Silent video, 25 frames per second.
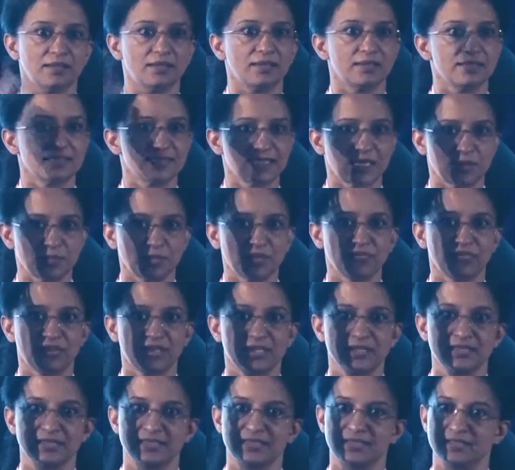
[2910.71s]
Some of
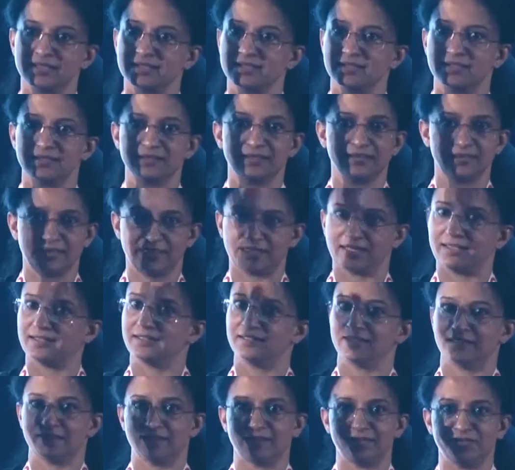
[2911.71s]
us, yeah,
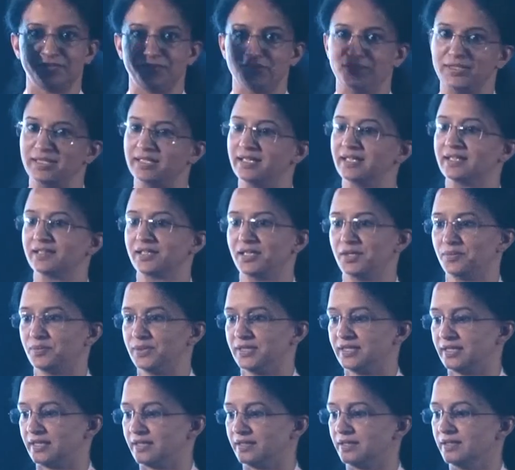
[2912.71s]
will agree with
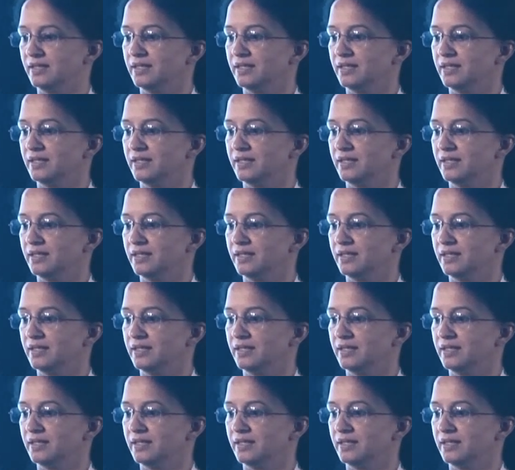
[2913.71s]
that.